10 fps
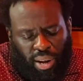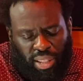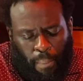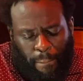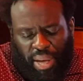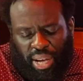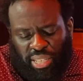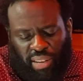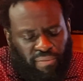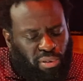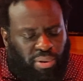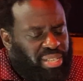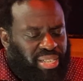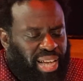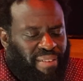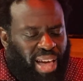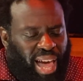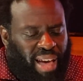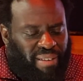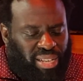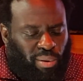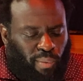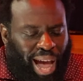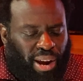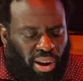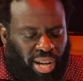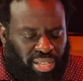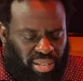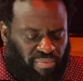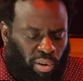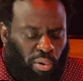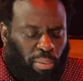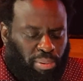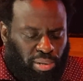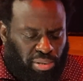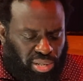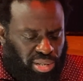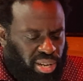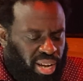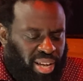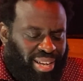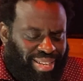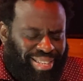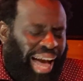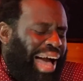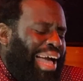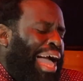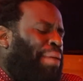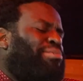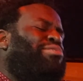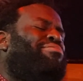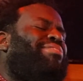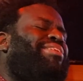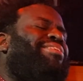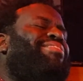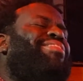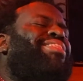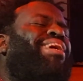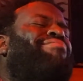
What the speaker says: of the biggest influences I've had as a writer, as a vocal producer, is I absolutely love,